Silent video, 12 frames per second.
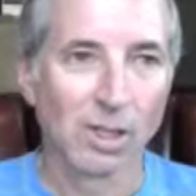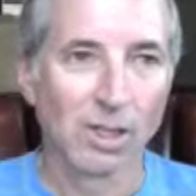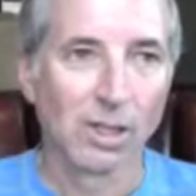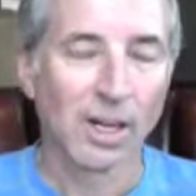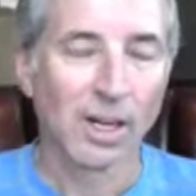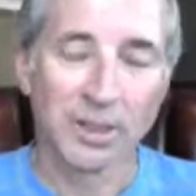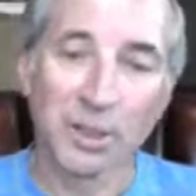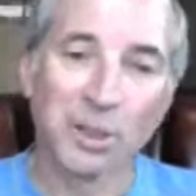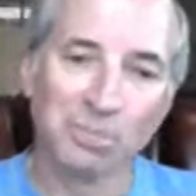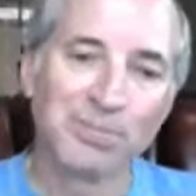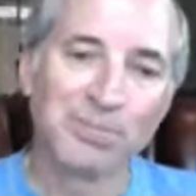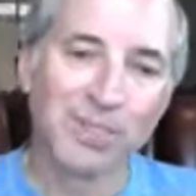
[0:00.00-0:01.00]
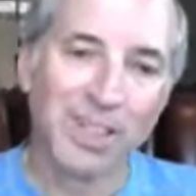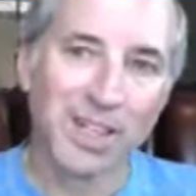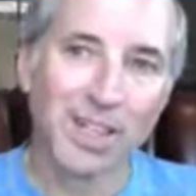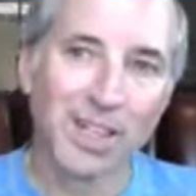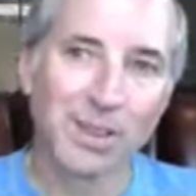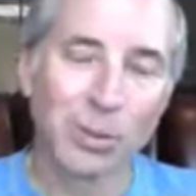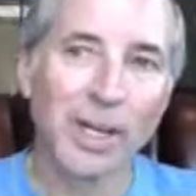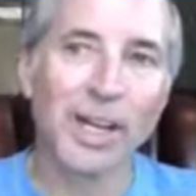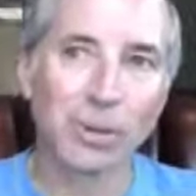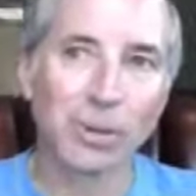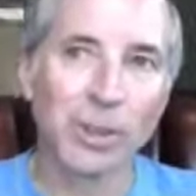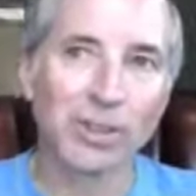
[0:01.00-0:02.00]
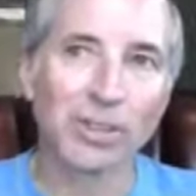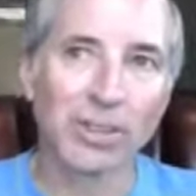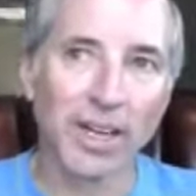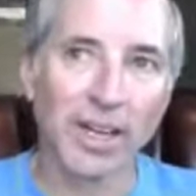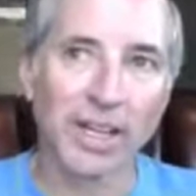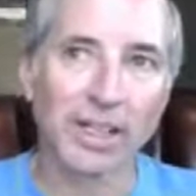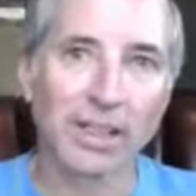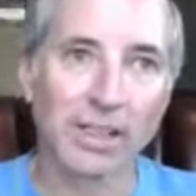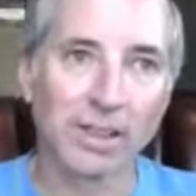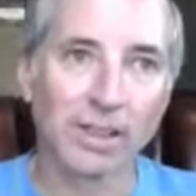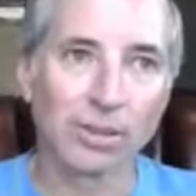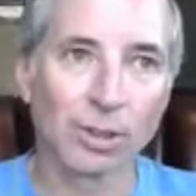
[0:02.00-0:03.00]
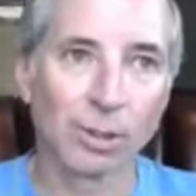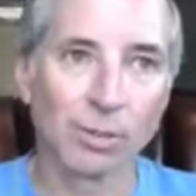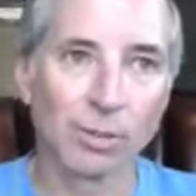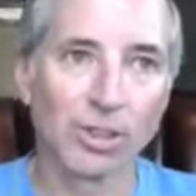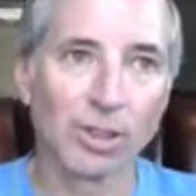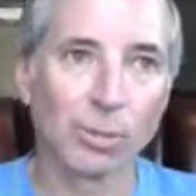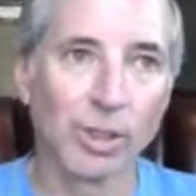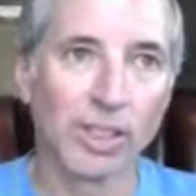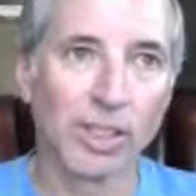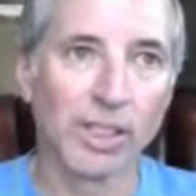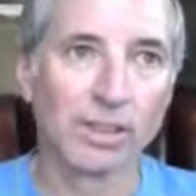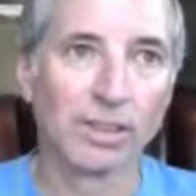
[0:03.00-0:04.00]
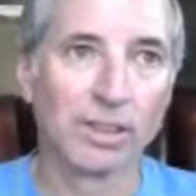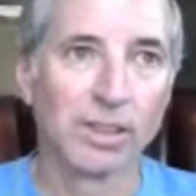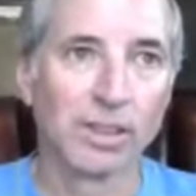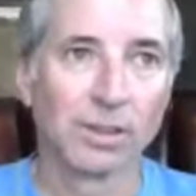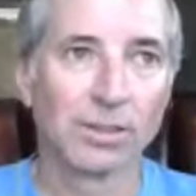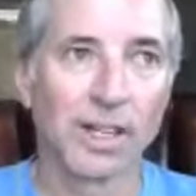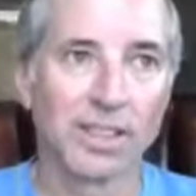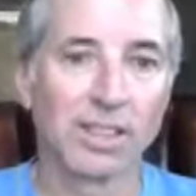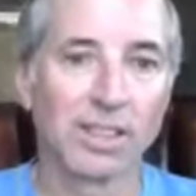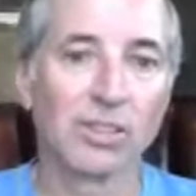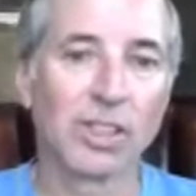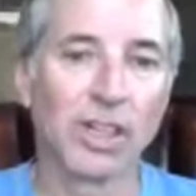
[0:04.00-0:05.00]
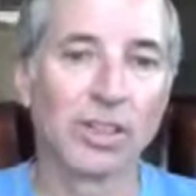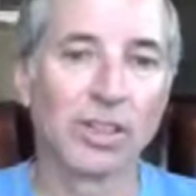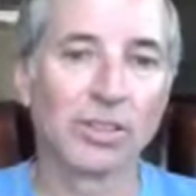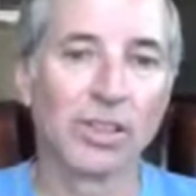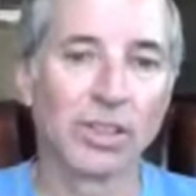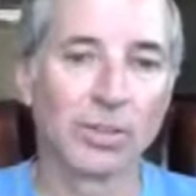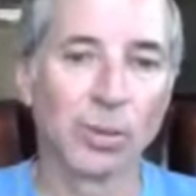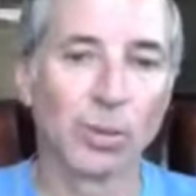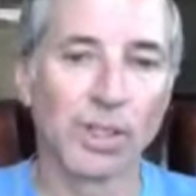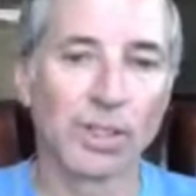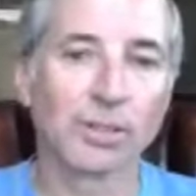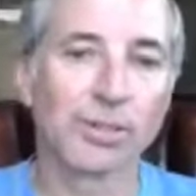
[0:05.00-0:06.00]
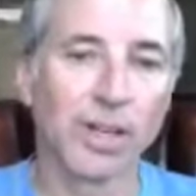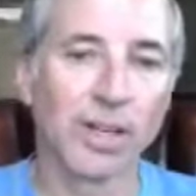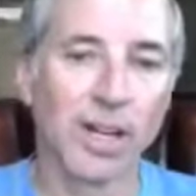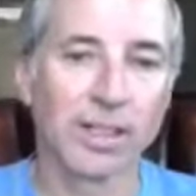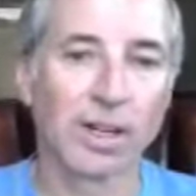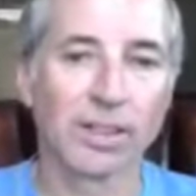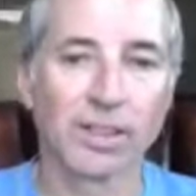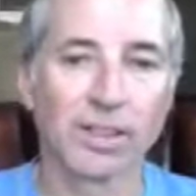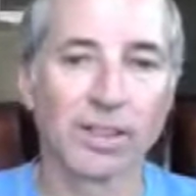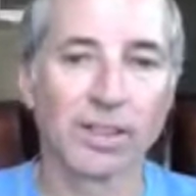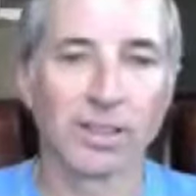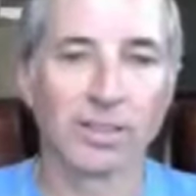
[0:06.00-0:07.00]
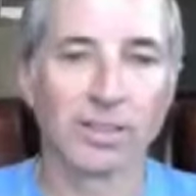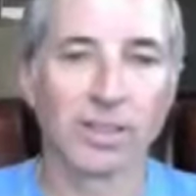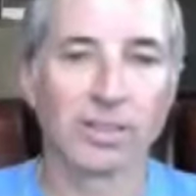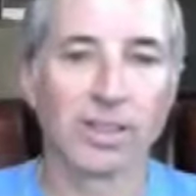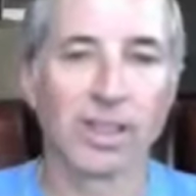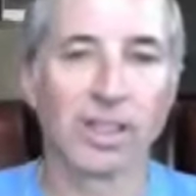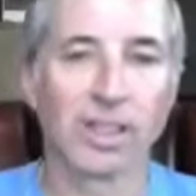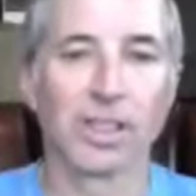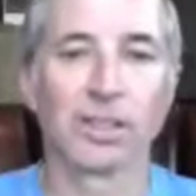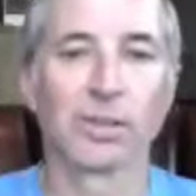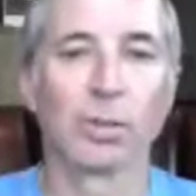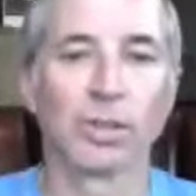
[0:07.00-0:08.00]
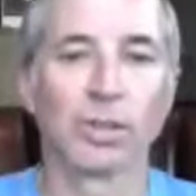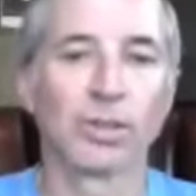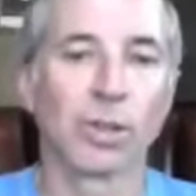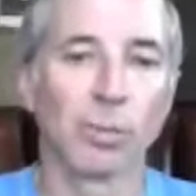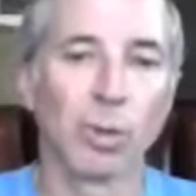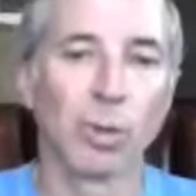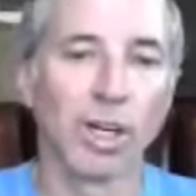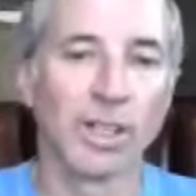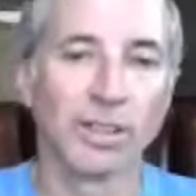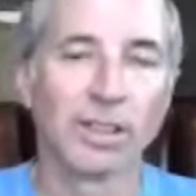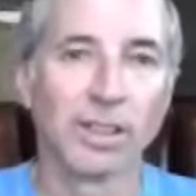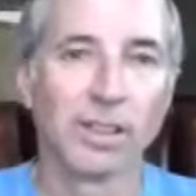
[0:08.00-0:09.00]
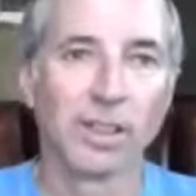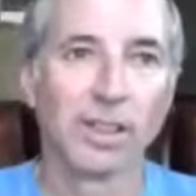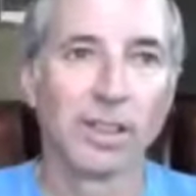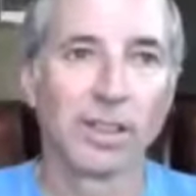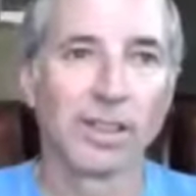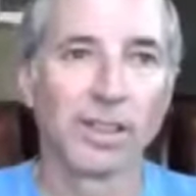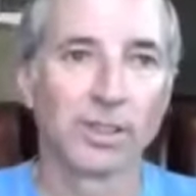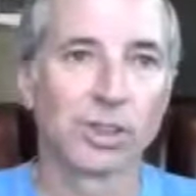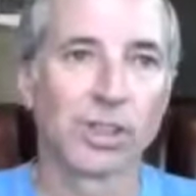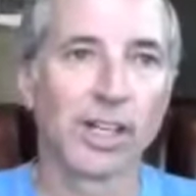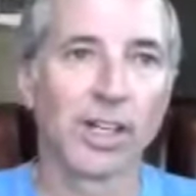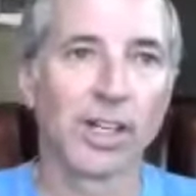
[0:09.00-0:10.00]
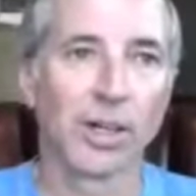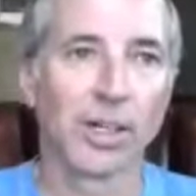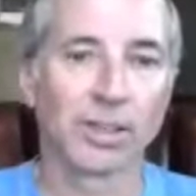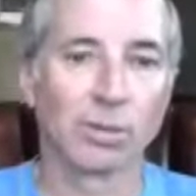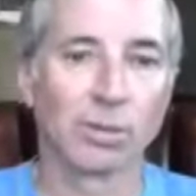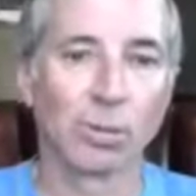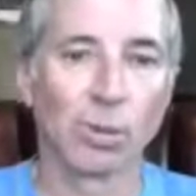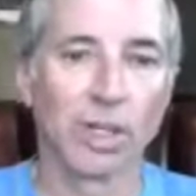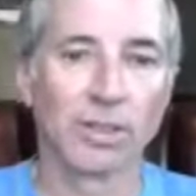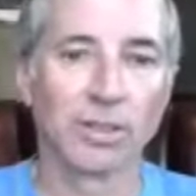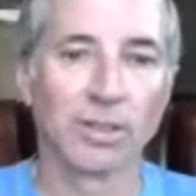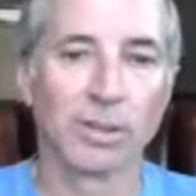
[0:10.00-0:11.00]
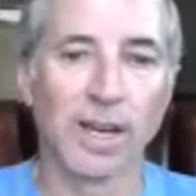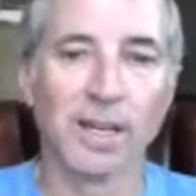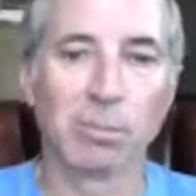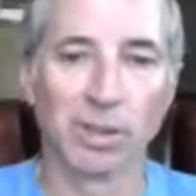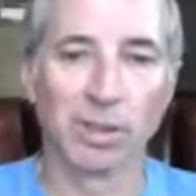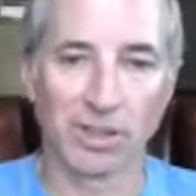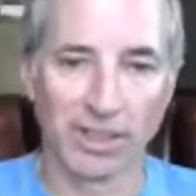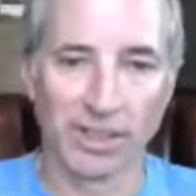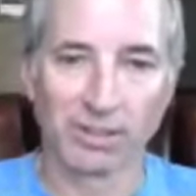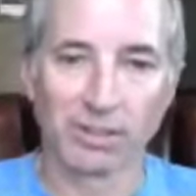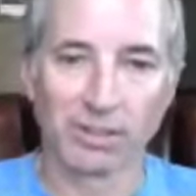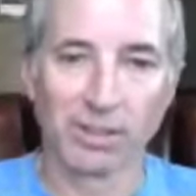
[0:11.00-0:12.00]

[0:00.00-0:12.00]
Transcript: I do. And the way I would say it in terms that we find easiest is we define authenticity as when someone is sharing what they believe